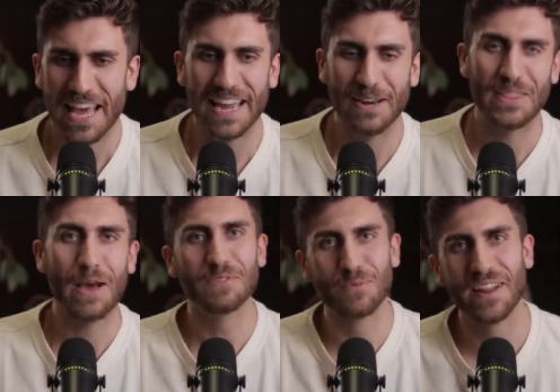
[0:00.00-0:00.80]
and
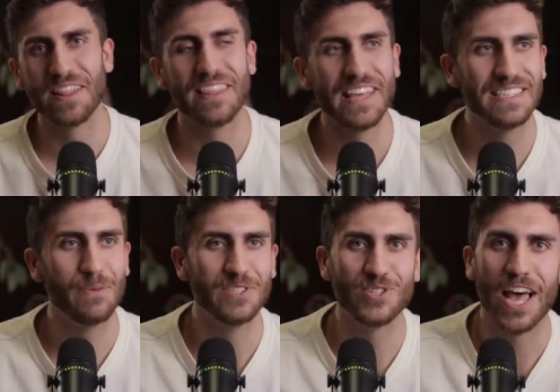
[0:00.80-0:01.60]
that was one of the things
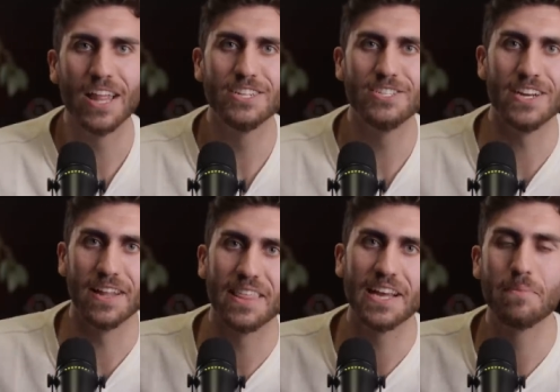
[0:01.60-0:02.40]
that was challenging
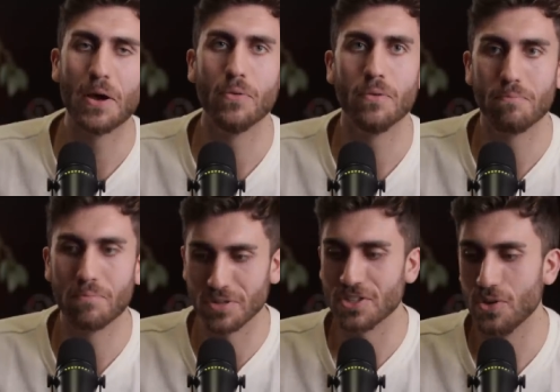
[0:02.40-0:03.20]
to think about
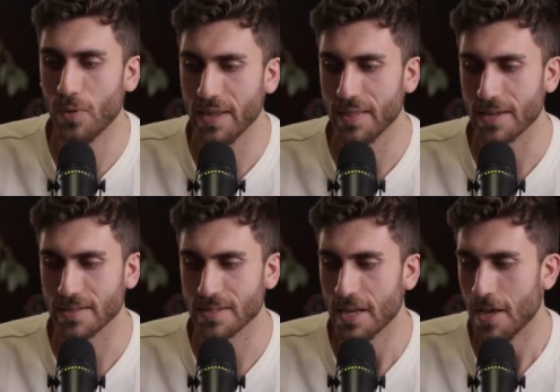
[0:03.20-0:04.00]
pursuing
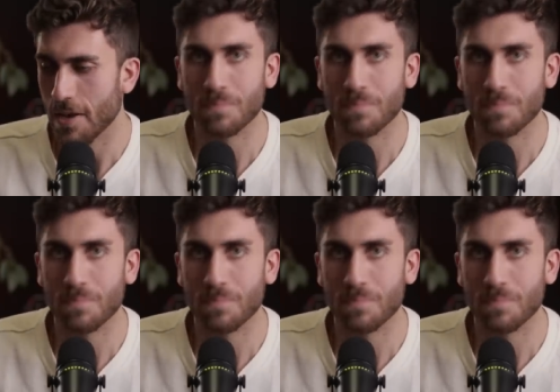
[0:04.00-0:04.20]
this